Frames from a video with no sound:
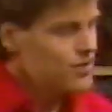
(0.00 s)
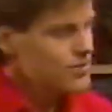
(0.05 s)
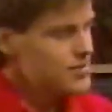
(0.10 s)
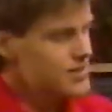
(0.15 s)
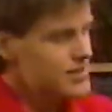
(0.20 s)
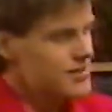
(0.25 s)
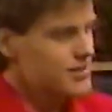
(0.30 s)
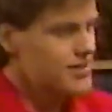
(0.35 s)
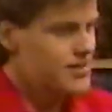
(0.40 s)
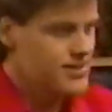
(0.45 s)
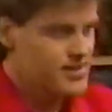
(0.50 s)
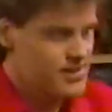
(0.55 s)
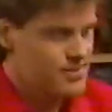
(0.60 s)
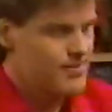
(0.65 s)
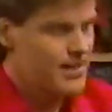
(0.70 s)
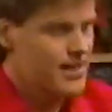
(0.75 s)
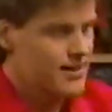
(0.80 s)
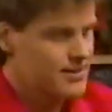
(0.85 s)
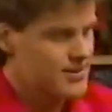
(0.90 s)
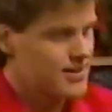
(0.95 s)
you serious
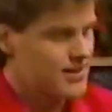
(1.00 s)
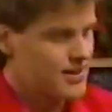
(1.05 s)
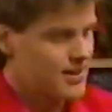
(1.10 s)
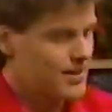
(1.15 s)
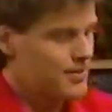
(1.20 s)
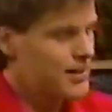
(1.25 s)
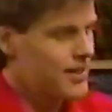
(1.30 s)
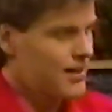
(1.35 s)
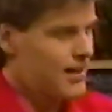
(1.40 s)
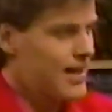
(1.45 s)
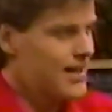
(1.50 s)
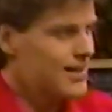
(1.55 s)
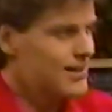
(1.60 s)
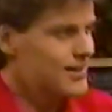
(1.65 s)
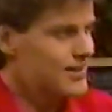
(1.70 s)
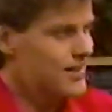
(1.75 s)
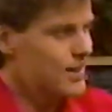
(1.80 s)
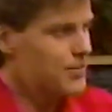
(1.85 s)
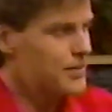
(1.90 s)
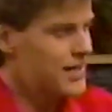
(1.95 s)
about uh, about liking
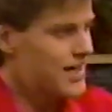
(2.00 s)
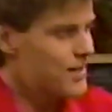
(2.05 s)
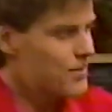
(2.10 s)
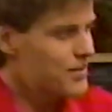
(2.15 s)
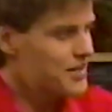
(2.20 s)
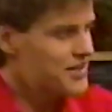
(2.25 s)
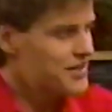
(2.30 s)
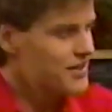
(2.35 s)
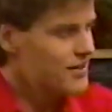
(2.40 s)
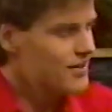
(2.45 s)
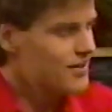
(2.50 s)
helping out around here?